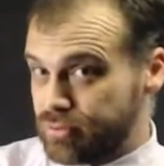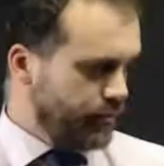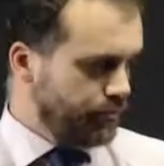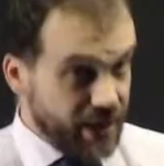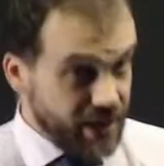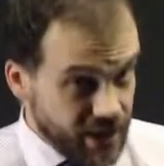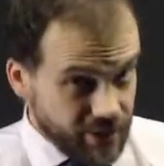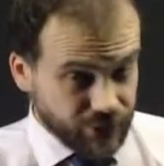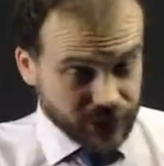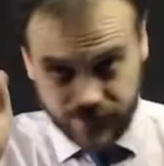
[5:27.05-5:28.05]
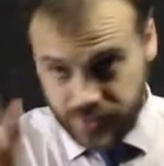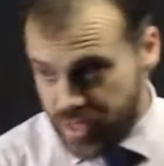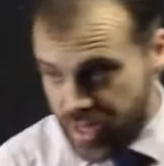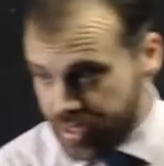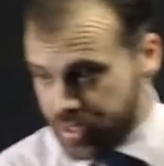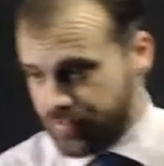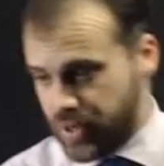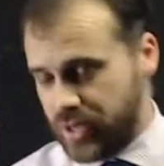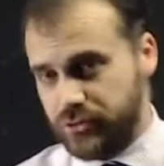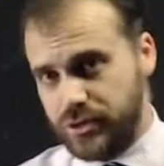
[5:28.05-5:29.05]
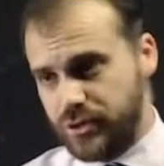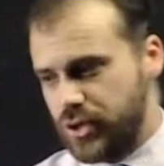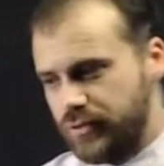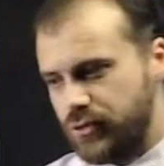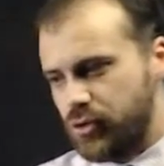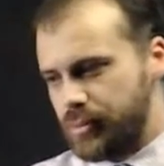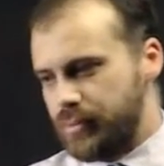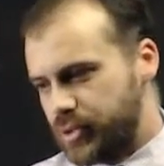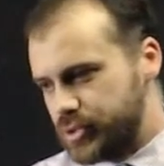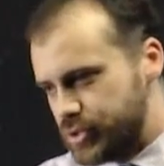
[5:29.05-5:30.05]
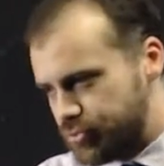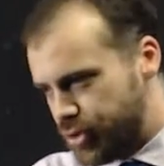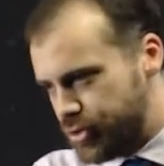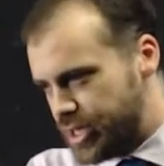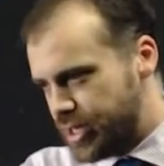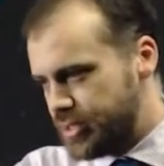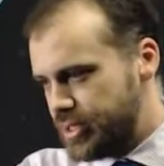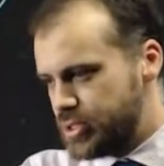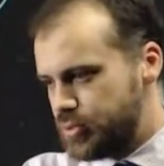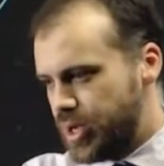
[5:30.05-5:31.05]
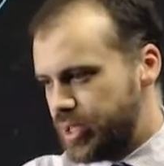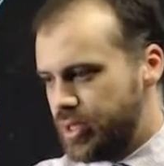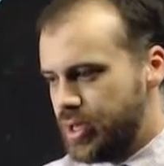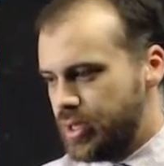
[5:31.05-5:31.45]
But be careful, negative one hundred thirty-four, remember, because it's rotating this way,